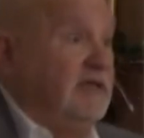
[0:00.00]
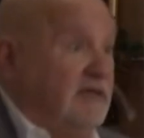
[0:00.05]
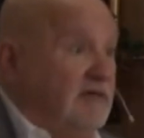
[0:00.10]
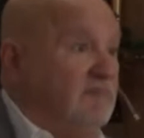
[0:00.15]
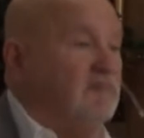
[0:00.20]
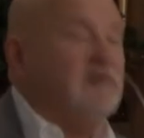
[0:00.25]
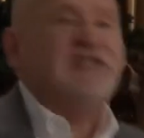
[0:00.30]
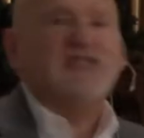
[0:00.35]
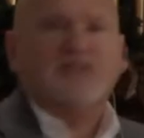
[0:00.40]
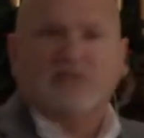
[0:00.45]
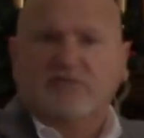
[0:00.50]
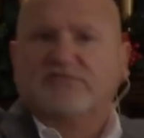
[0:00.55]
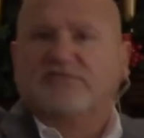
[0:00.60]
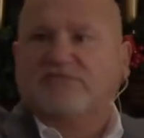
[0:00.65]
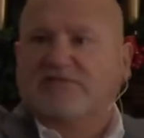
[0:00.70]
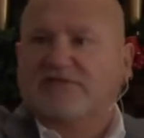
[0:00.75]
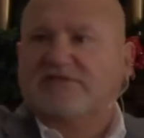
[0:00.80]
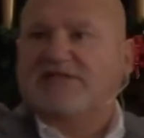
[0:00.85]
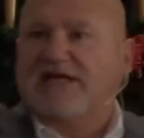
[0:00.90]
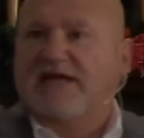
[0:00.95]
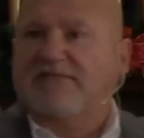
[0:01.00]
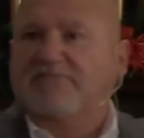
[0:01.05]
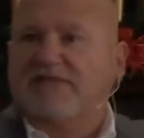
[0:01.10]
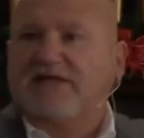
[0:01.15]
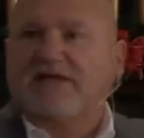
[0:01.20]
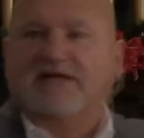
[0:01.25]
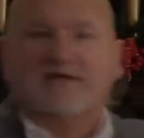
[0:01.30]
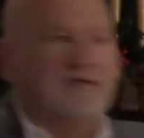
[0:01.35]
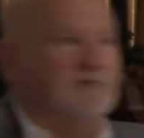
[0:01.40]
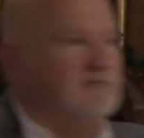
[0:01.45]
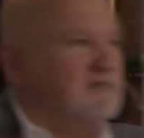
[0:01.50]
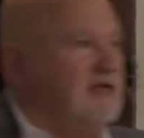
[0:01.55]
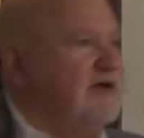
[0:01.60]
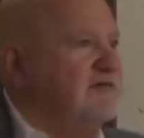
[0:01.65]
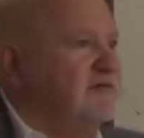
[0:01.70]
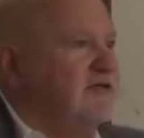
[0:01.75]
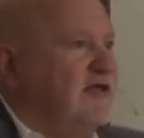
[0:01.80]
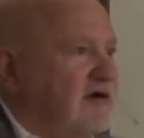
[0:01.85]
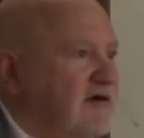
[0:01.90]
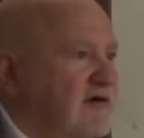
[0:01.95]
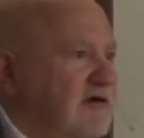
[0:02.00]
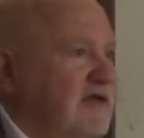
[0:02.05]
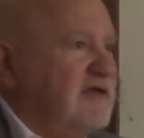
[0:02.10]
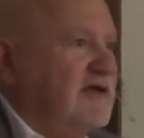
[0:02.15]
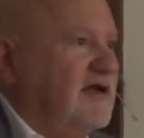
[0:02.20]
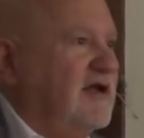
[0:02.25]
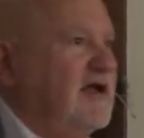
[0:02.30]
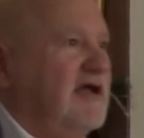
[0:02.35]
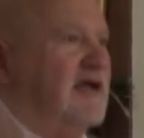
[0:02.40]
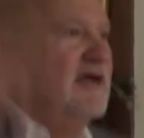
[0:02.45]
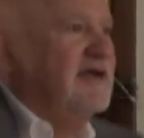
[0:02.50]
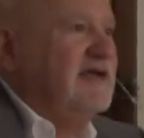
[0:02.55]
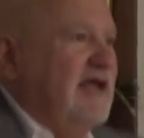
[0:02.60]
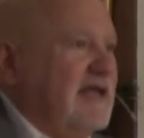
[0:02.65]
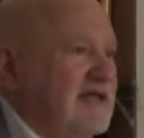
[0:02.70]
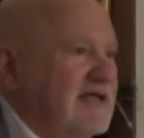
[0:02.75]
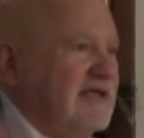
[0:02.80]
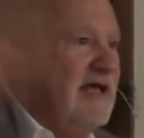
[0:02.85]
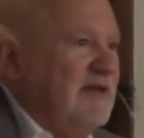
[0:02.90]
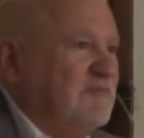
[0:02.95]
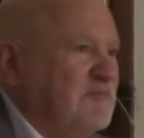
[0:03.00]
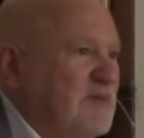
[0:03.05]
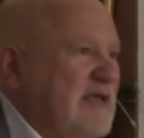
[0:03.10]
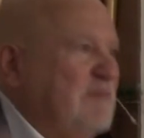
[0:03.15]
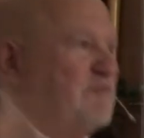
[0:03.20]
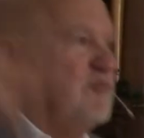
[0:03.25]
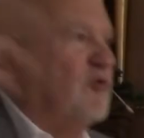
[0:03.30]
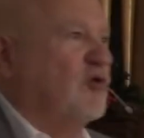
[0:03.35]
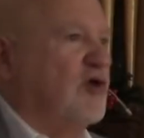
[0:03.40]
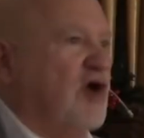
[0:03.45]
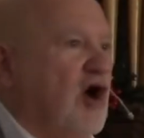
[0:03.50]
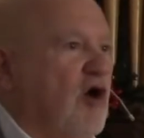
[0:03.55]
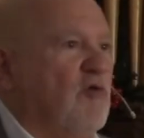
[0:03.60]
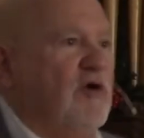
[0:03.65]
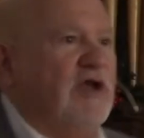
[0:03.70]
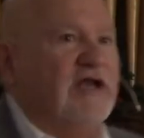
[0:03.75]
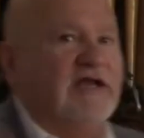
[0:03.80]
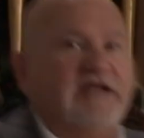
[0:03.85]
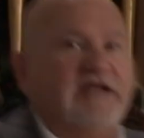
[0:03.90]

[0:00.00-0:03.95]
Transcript: We still do the same thing sometimes, you know, get people going,